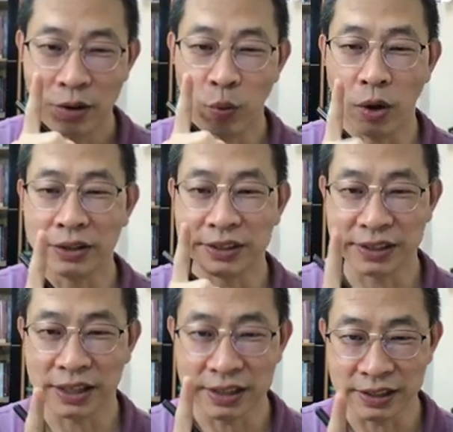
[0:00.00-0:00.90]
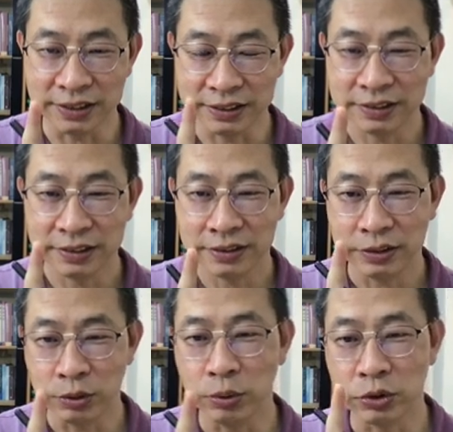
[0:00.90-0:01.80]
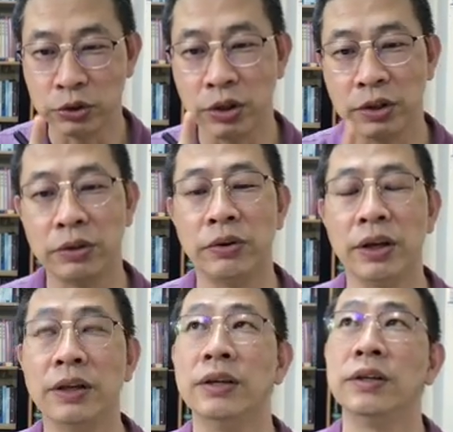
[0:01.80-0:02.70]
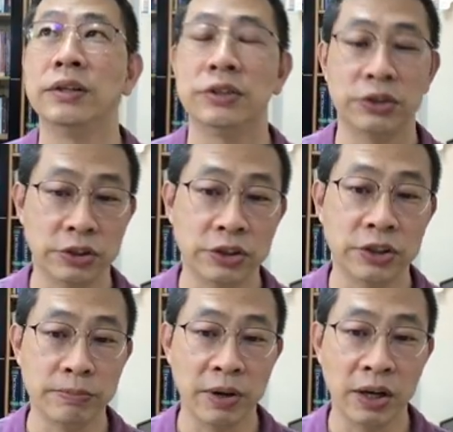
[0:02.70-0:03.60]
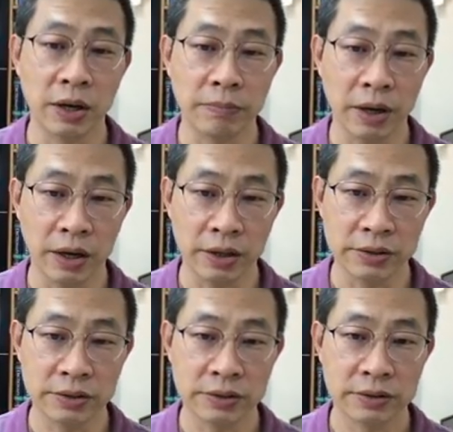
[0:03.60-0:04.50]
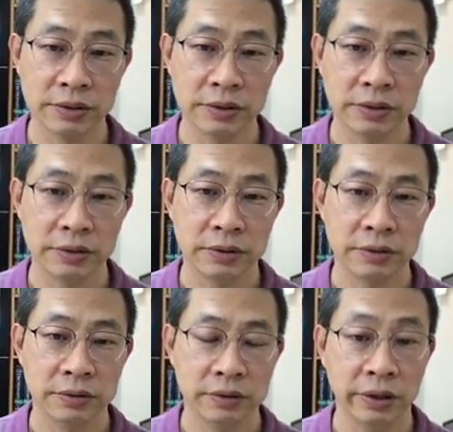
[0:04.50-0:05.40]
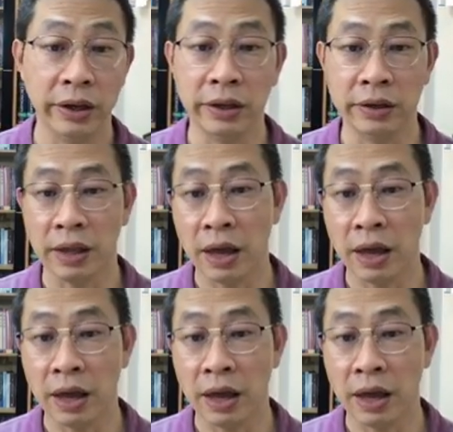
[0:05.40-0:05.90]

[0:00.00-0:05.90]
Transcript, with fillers: one second you will generate 30 megabyte and